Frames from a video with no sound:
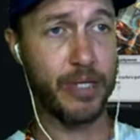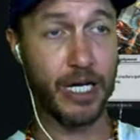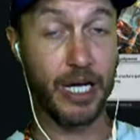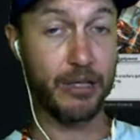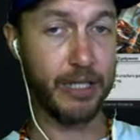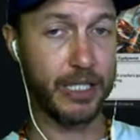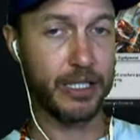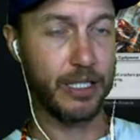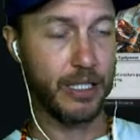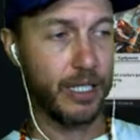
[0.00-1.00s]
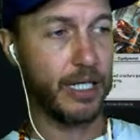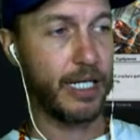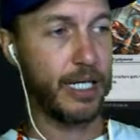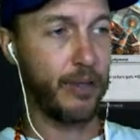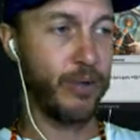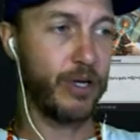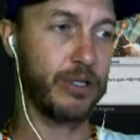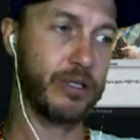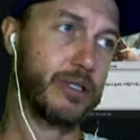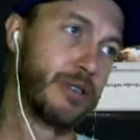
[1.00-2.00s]
animate our
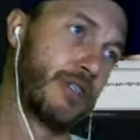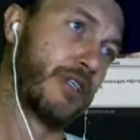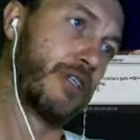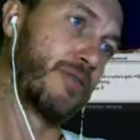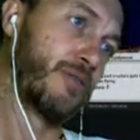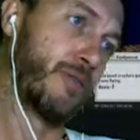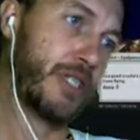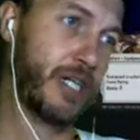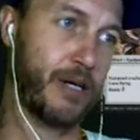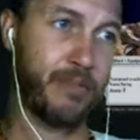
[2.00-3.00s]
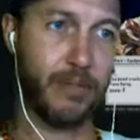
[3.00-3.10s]
wand. So this will become